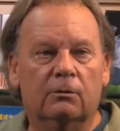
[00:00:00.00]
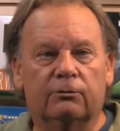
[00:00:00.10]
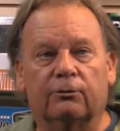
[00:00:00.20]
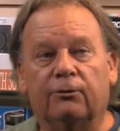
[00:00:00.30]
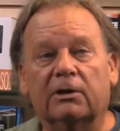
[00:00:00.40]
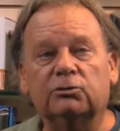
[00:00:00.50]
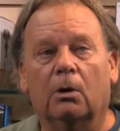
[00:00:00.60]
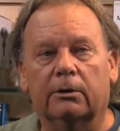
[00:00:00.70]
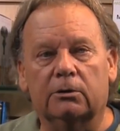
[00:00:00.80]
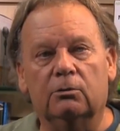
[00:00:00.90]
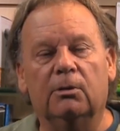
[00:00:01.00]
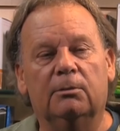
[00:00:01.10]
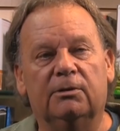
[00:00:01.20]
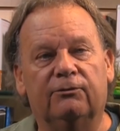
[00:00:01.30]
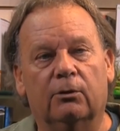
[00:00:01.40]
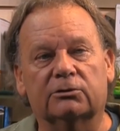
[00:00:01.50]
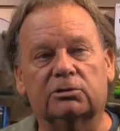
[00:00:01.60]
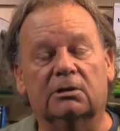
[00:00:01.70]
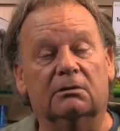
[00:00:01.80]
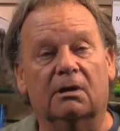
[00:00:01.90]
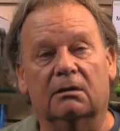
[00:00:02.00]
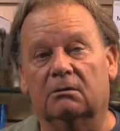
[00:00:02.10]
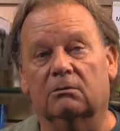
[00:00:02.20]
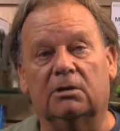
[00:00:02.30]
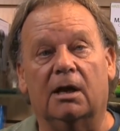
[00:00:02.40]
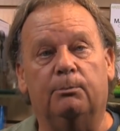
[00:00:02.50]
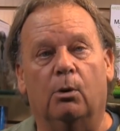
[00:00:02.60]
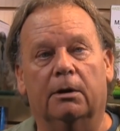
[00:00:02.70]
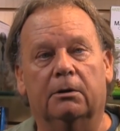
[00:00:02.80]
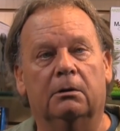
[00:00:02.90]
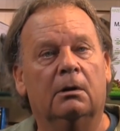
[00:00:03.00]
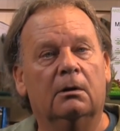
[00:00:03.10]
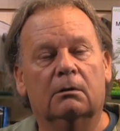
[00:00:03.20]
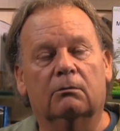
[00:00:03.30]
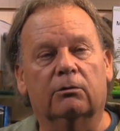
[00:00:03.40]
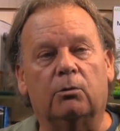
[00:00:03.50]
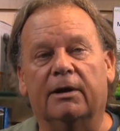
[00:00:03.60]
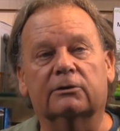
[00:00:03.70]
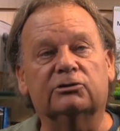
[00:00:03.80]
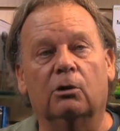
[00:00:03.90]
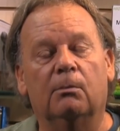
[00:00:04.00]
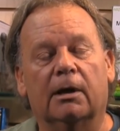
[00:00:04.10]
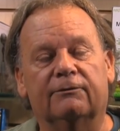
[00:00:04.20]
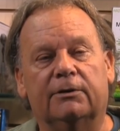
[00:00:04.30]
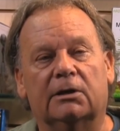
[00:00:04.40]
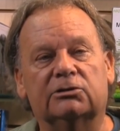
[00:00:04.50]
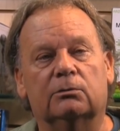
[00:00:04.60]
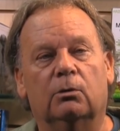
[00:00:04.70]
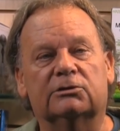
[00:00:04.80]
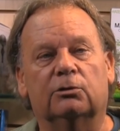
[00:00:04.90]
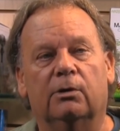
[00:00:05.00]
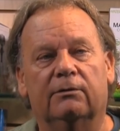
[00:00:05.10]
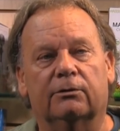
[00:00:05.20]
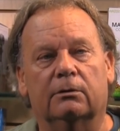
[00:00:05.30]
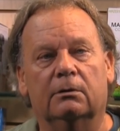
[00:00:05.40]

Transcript: For freshwater, you may be fortunate that your tap water requires no modification whatsoever.